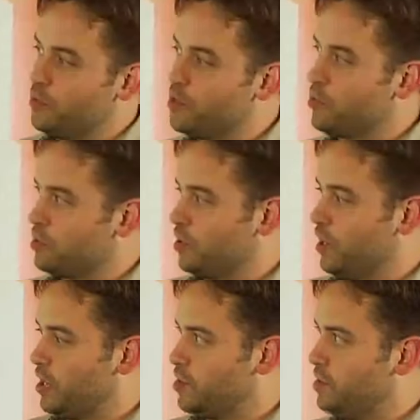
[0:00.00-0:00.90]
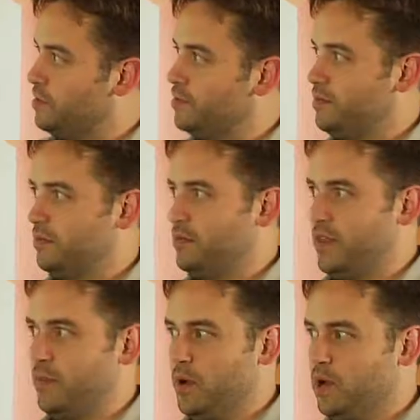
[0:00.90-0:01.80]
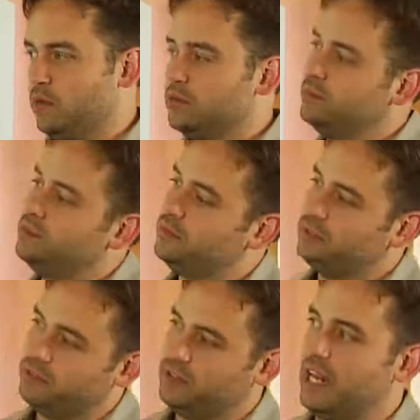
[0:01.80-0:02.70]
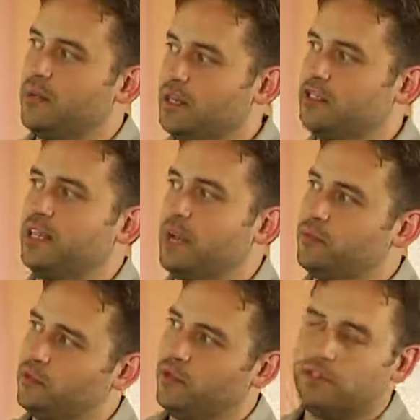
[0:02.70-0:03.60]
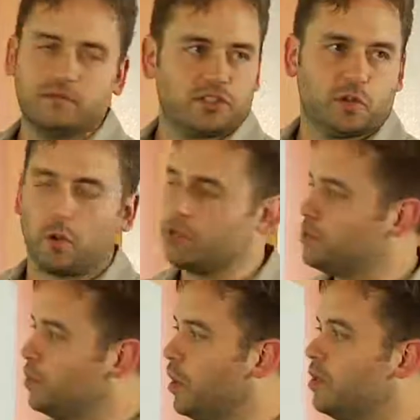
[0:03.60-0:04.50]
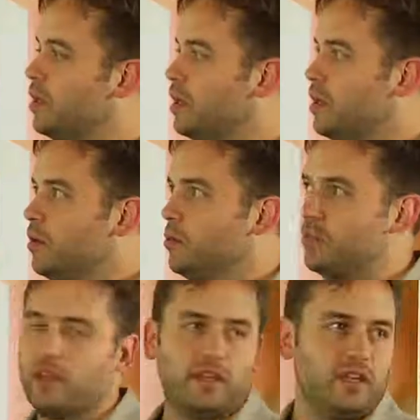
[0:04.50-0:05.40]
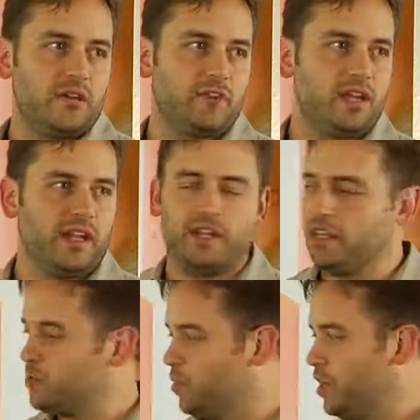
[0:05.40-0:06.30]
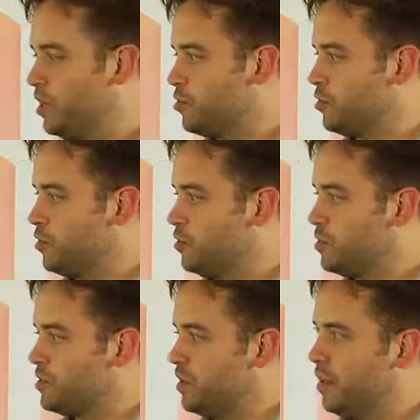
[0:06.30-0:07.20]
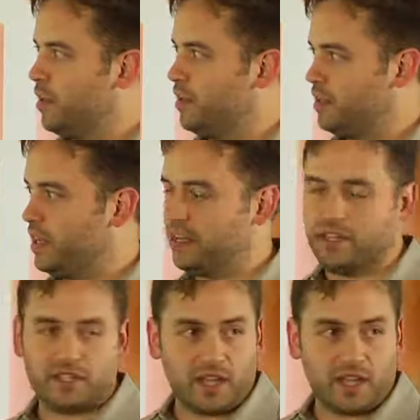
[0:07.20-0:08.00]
the resource collection, and the model, database adapter and storage. Well, with EAV entities, we introduce the entity